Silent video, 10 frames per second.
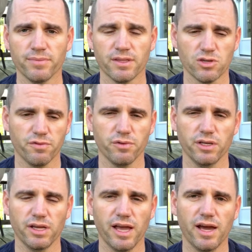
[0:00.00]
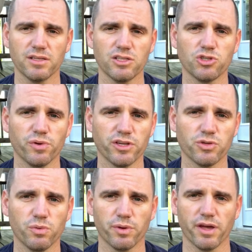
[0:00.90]
So if we had a
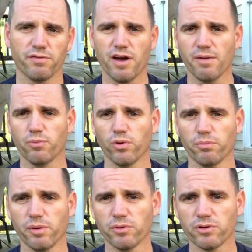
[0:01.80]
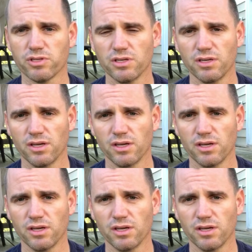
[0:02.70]
situation where we had 5 board members,